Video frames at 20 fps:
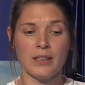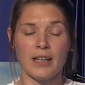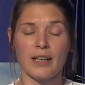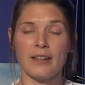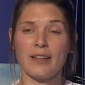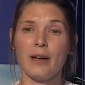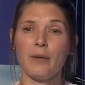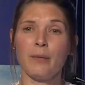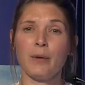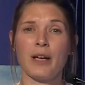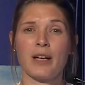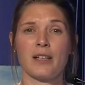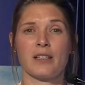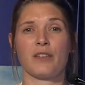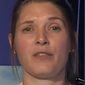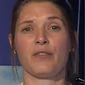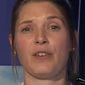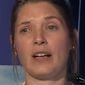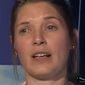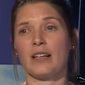And then we had
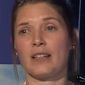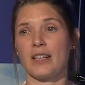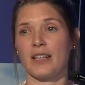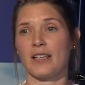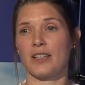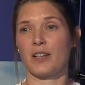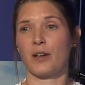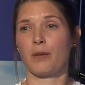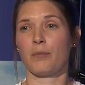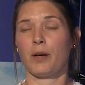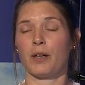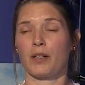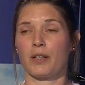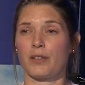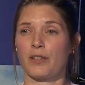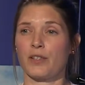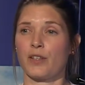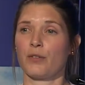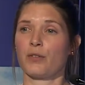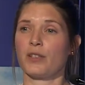to validate our
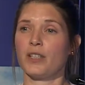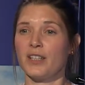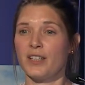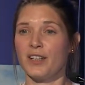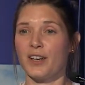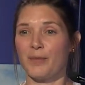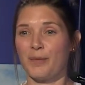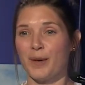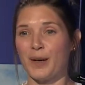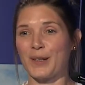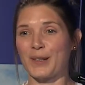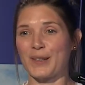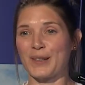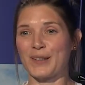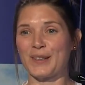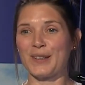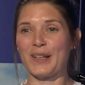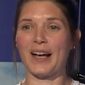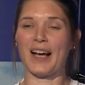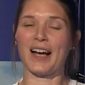model. So did our
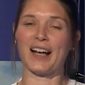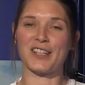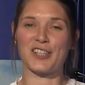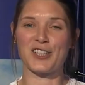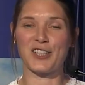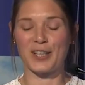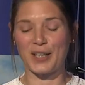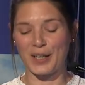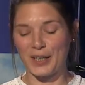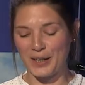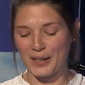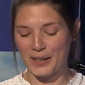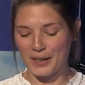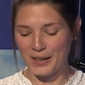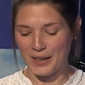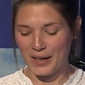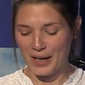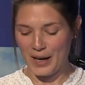model actually,